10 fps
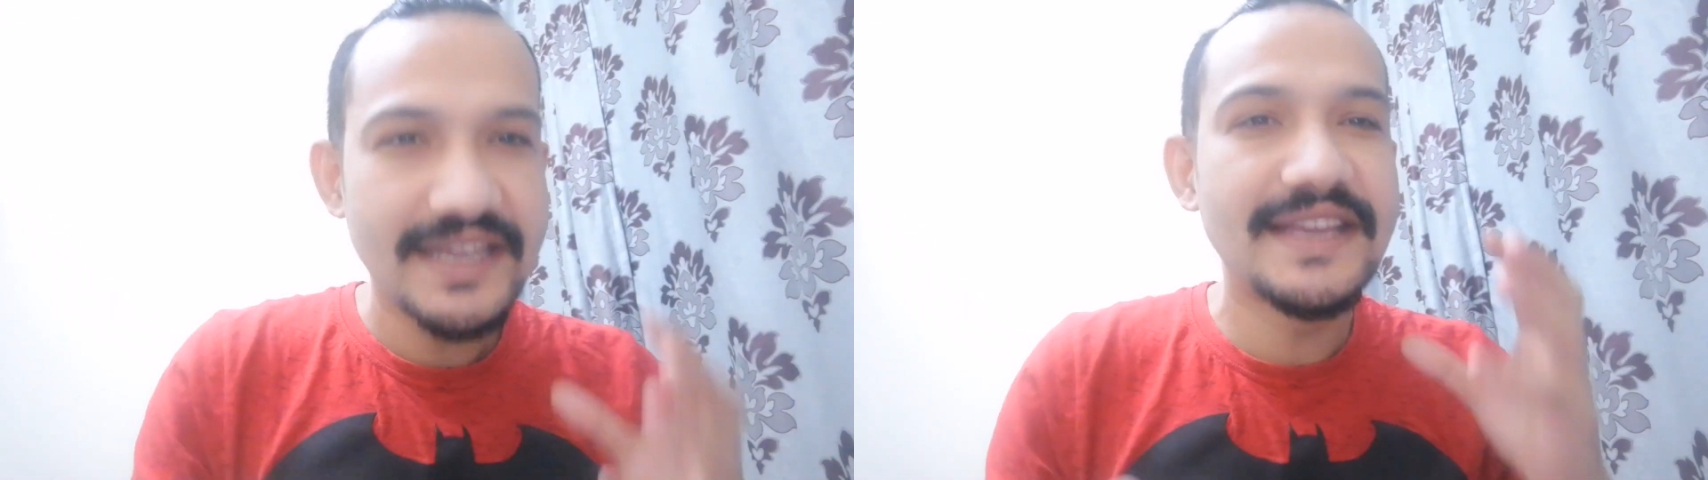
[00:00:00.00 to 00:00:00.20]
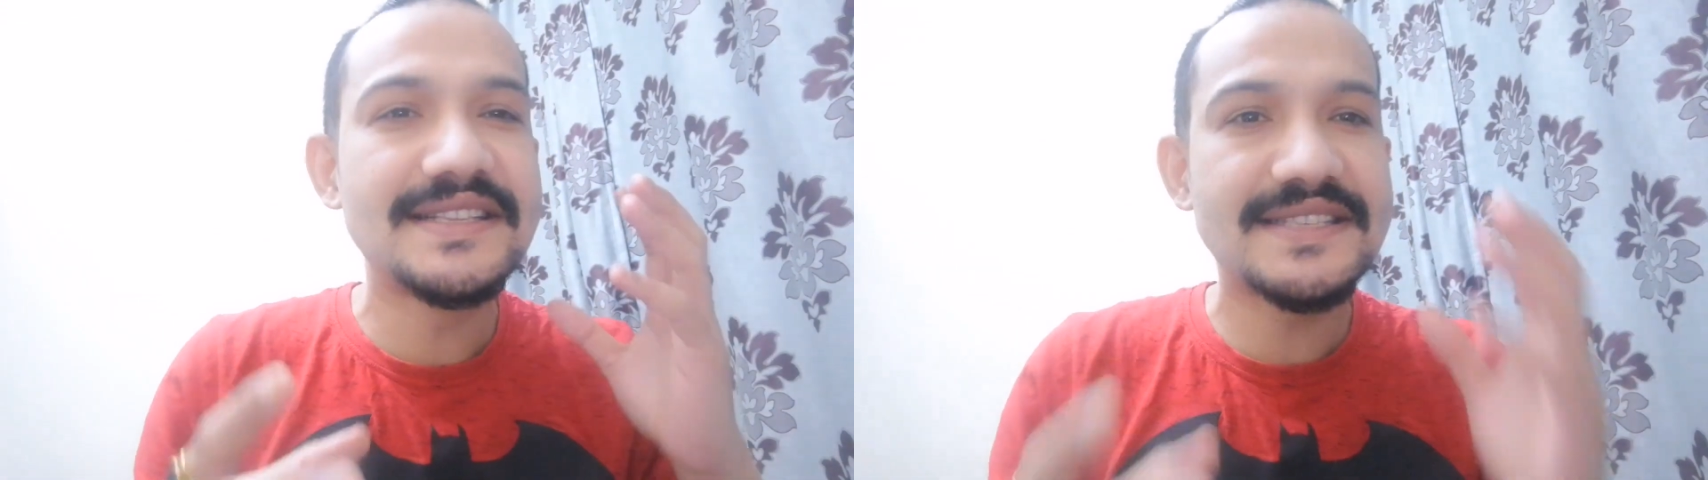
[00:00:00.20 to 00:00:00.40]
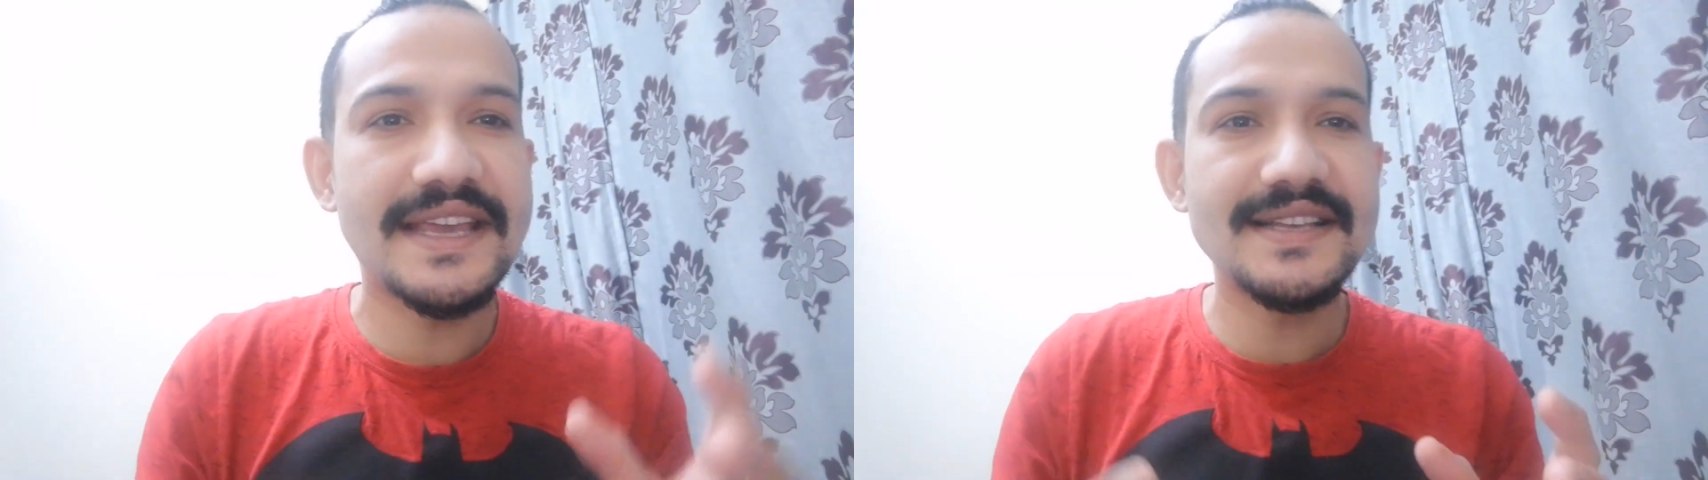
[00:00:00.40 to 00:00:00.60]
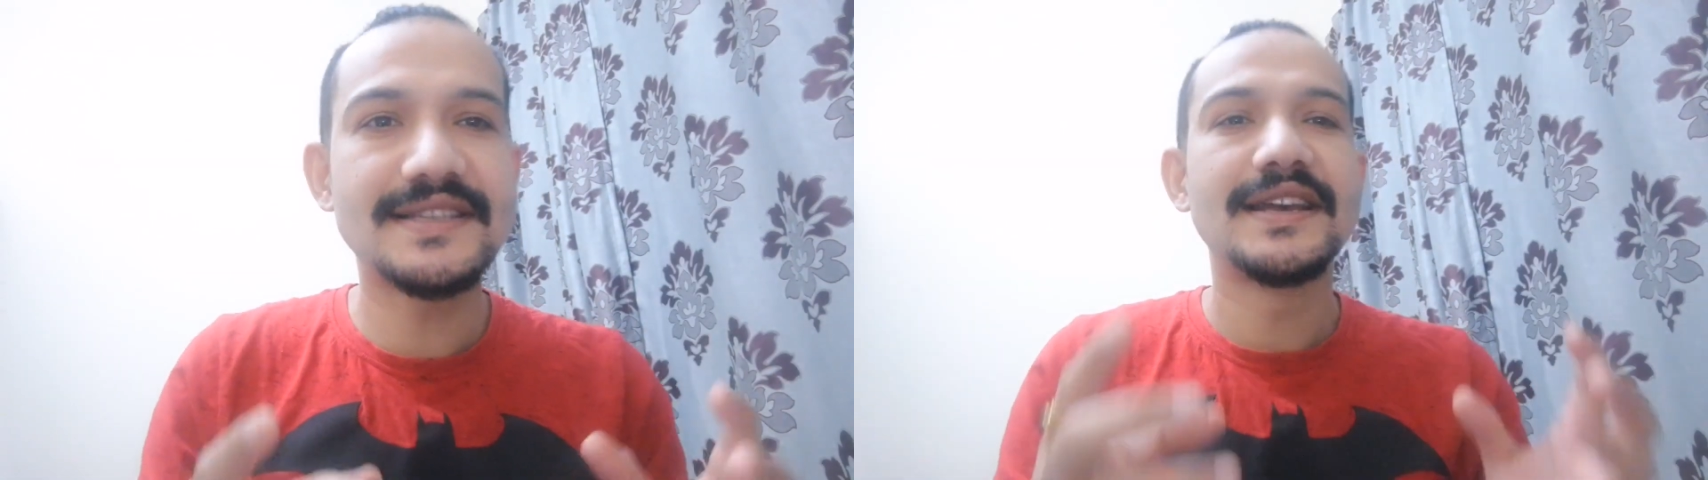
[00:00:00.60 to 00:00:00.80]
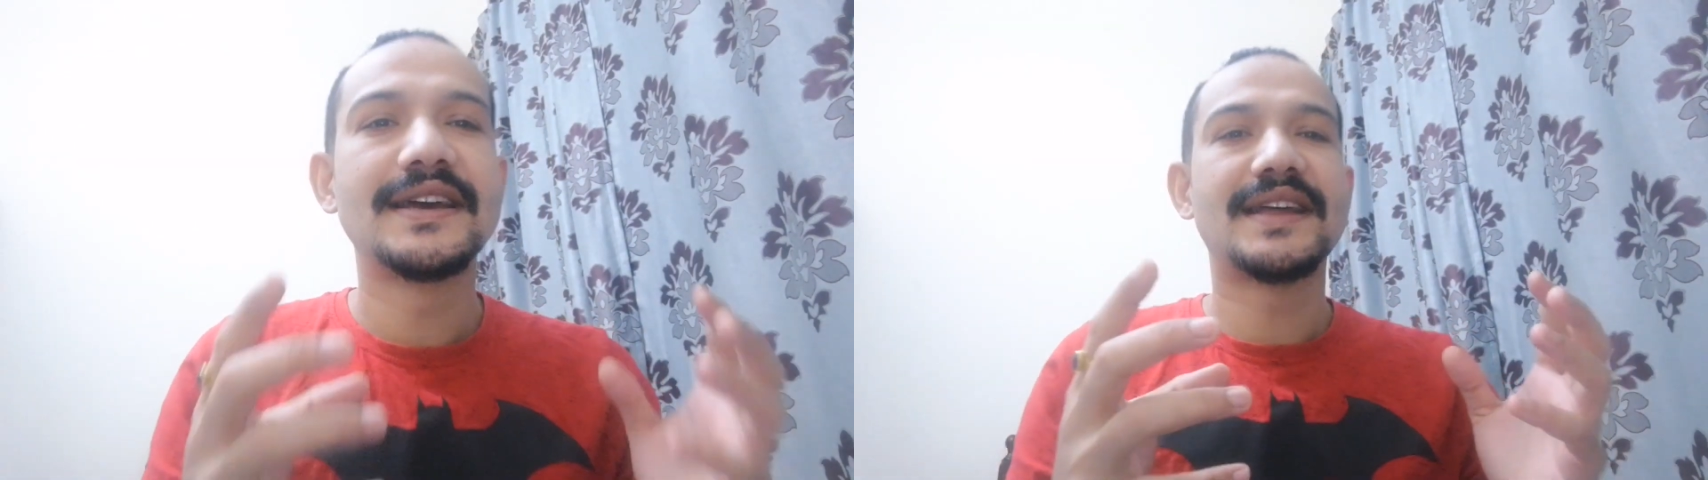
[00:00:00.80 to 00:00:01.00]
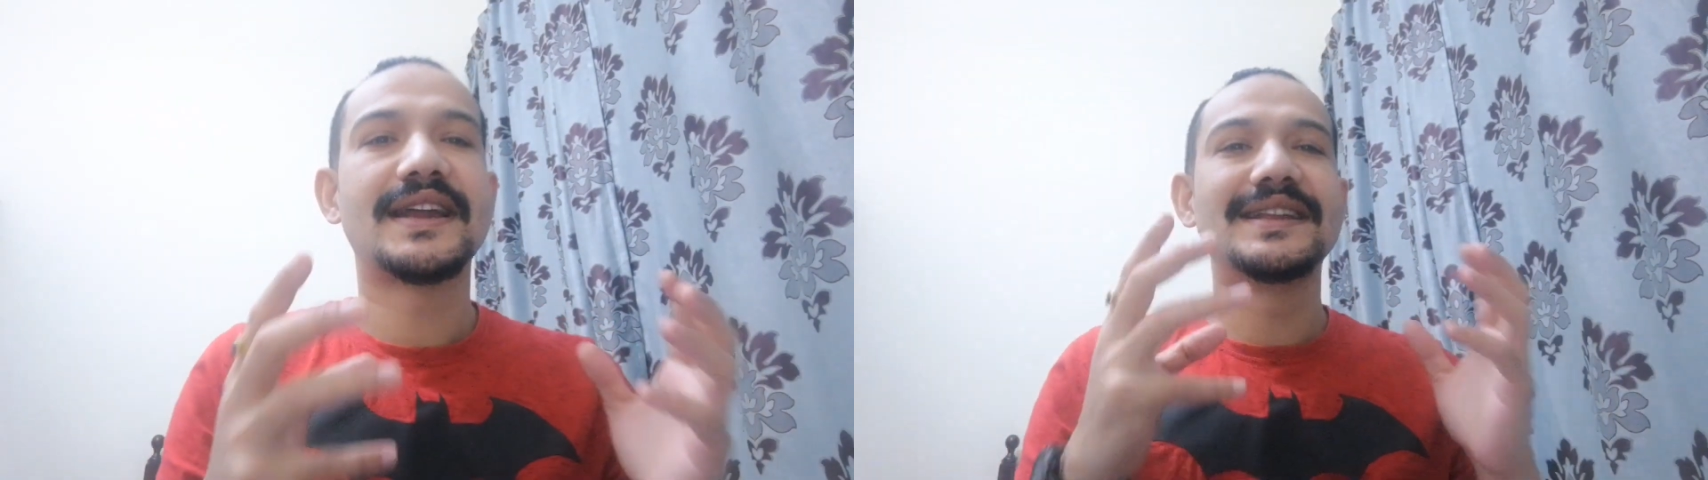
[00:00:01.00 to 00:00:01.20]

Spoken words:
It says that